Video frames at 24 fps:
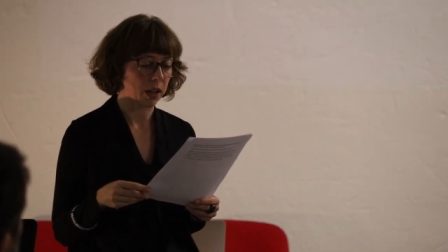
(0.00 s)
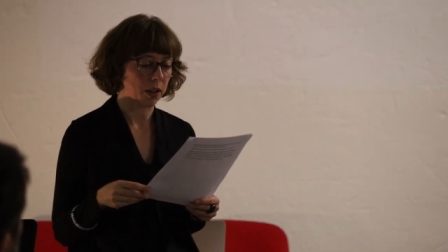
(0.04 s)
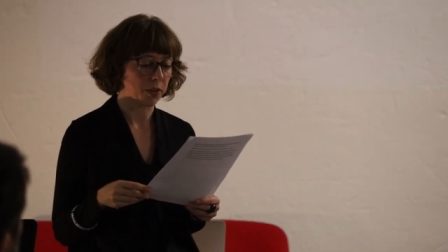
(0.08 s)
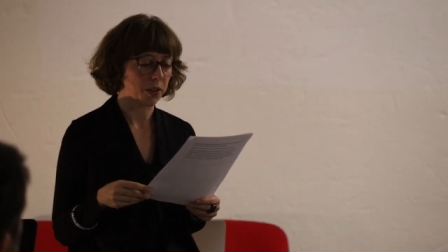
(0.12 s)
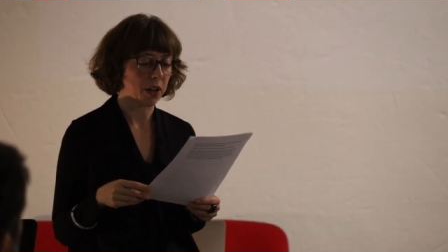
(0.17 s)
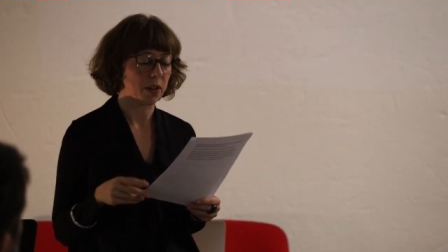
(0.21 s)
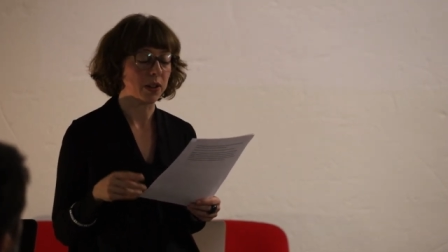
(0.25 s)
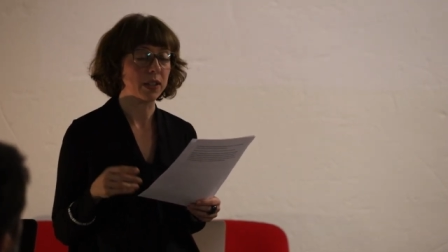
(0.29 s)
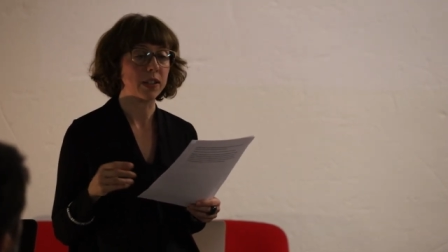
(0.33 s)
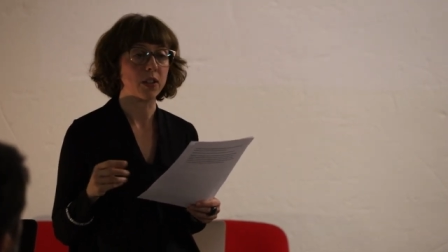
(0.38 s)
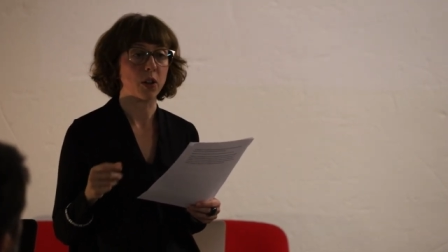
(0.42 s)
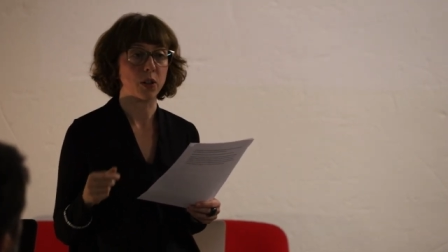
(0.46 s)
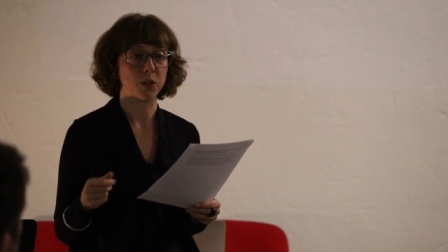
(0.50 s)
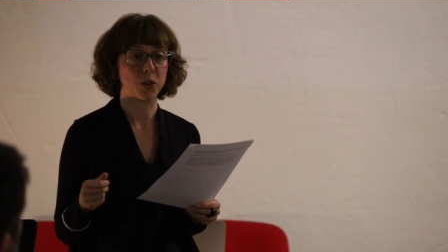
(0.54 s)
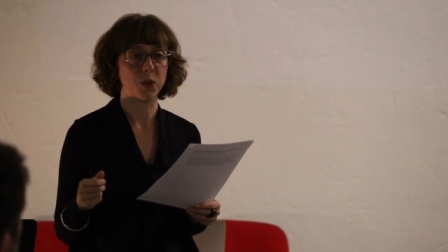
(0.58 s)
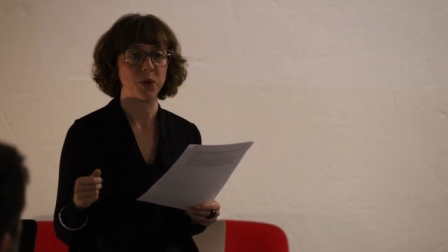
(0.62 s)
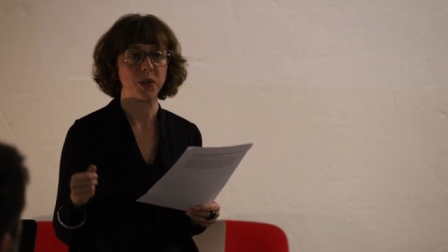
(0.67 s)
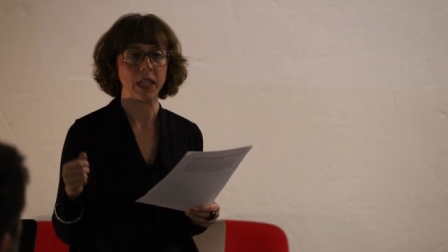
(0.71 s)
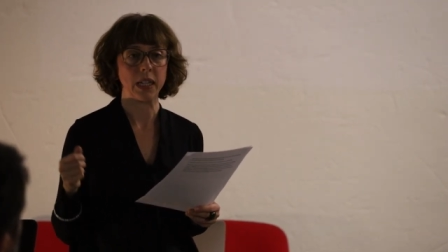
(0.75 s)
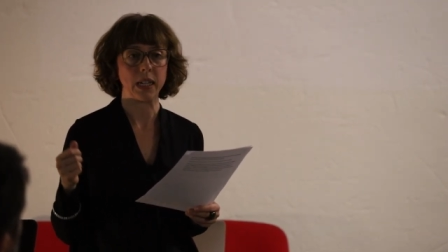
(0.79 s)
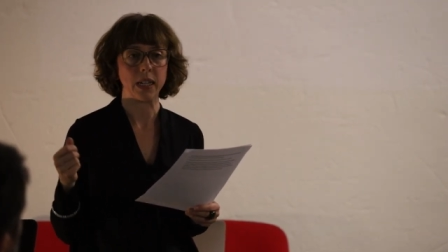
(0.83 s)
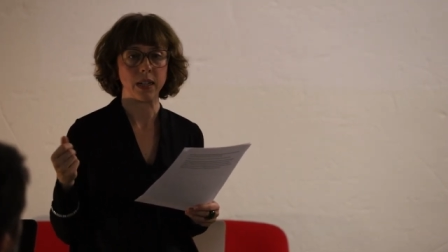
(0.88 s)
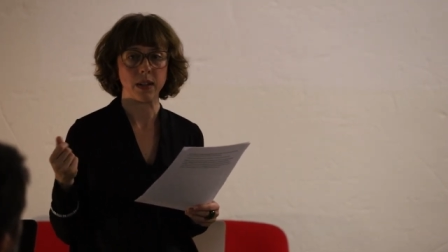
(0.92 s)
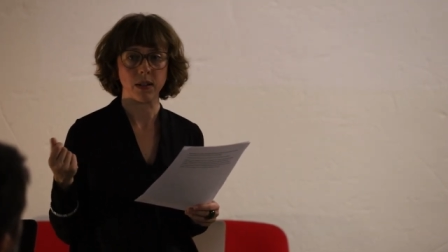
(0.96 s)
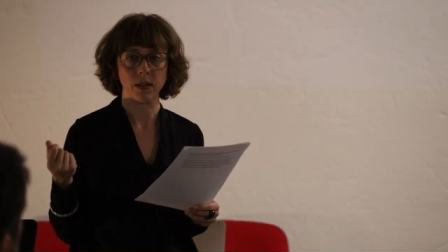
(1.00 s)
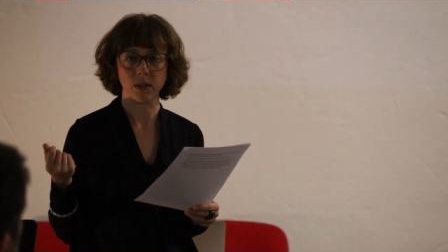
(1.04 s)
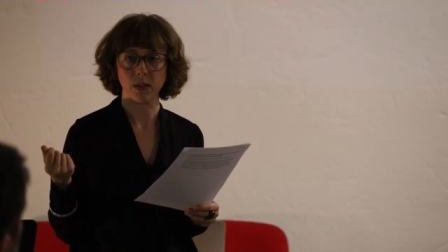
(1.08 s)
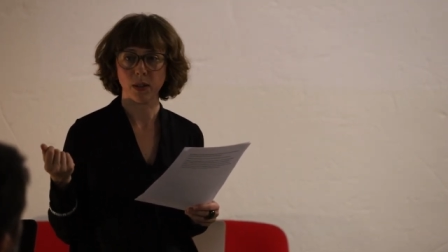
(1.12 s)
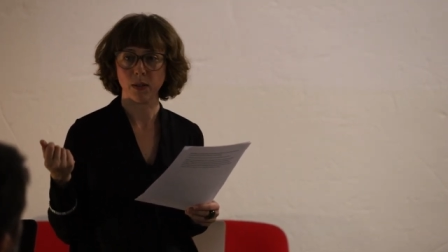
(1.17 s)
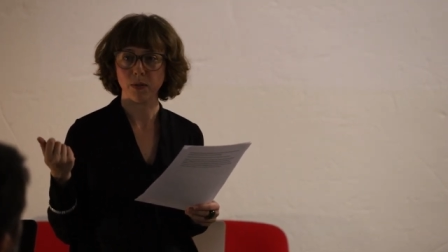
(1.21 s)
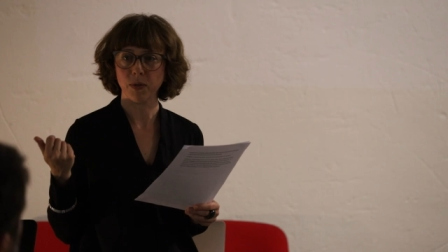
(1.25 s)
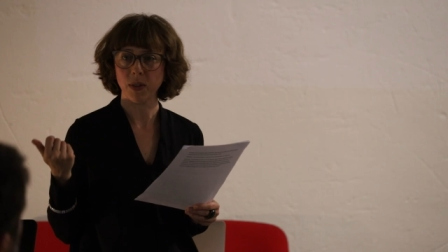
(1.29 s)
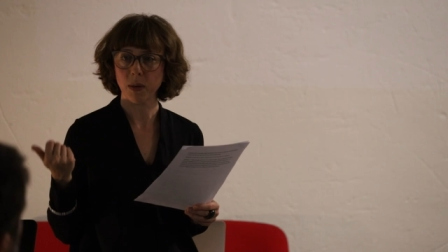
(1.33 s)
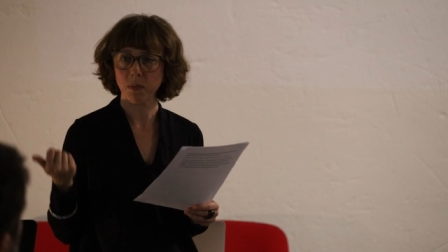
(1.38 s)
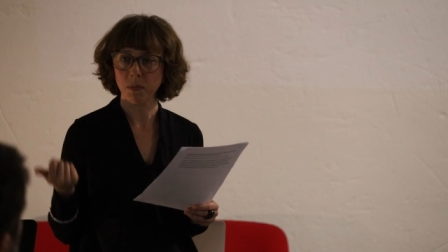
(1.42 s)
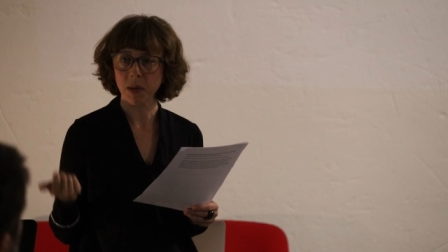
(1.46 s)
uh, there is also an increase
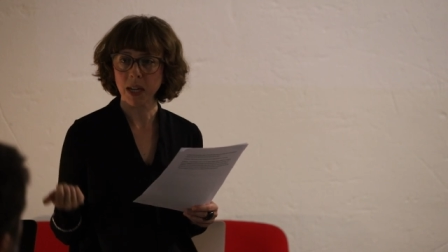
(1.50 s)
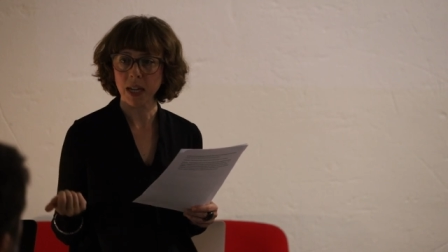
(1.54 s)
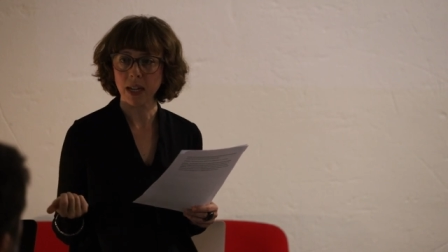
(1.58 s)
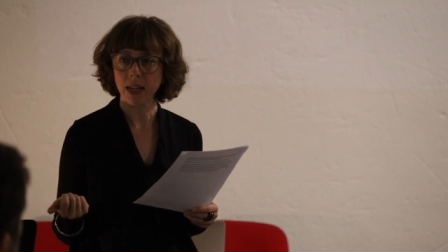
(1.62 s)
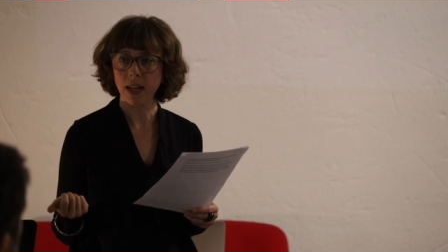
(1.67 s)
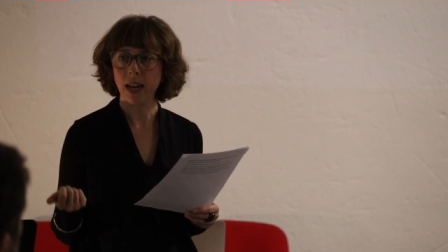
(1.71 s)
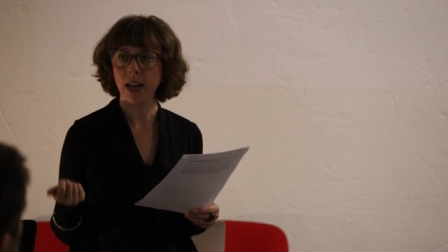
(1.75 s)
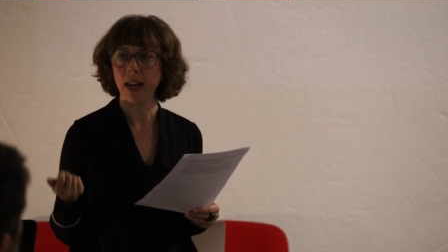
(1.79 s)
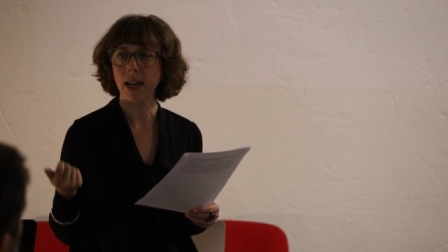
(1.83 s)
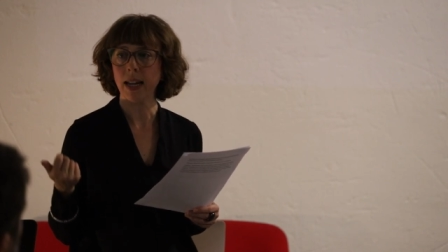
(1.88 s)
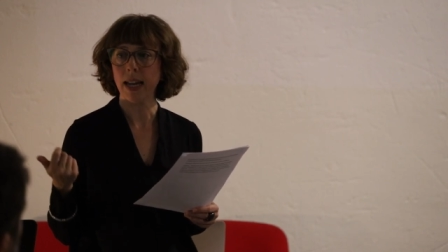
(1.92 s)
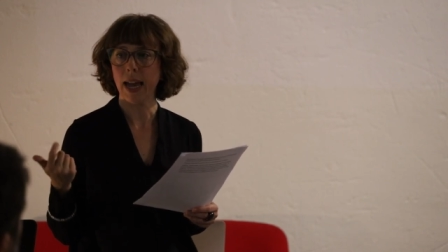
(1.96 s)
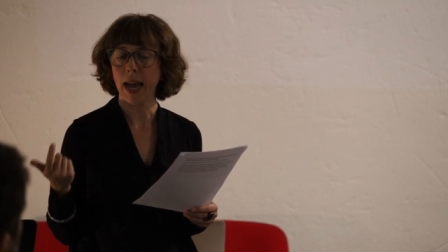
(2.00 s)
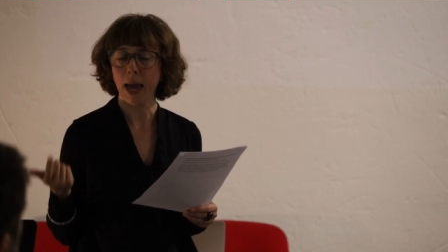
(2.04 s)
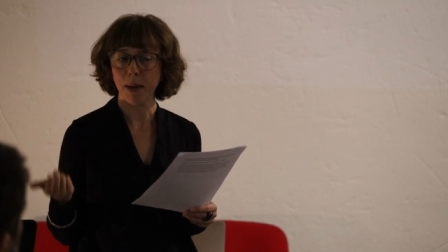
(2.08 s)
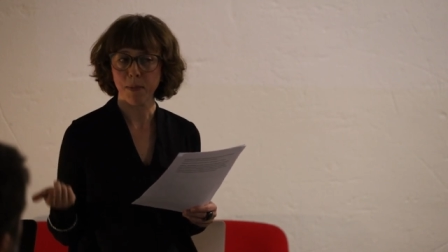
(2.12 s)
of the BA,